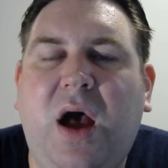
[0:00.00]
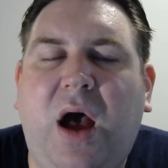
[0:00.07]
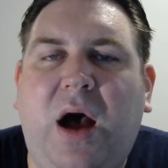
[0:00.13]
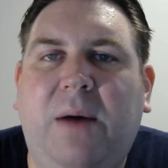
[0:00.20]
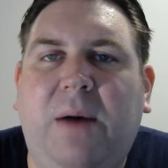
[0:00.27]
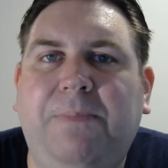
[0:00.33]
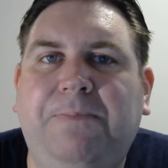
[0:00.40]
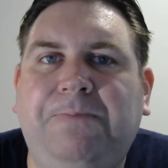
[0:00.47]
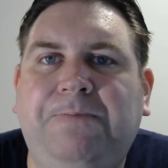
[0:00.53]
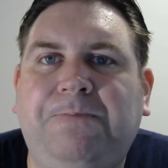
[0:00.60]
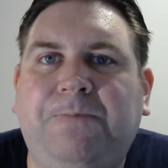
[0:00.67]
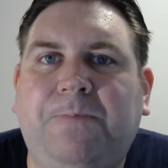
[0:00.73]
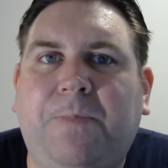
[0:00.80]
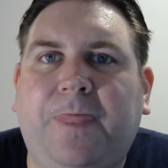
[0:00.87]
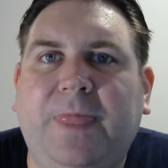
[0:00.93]
And
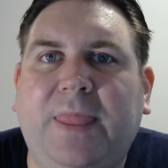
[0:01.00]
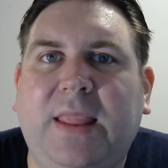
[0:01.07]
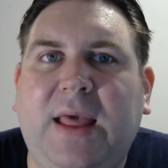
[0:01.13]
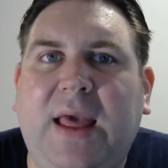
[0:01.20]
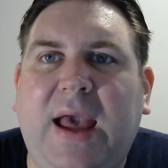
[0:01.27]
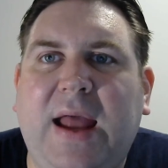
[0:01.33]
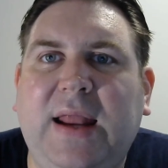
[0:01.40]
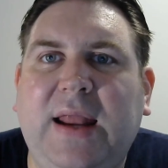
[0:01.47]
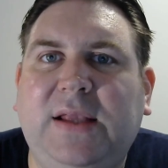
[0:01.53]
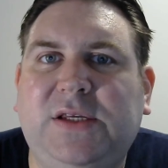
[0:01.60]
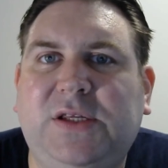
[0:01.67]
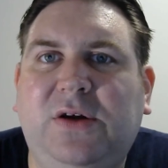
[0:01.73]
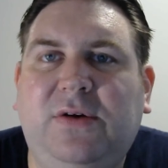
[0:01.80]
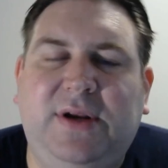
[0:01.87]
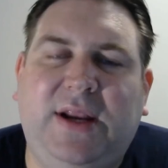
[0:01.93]
it's not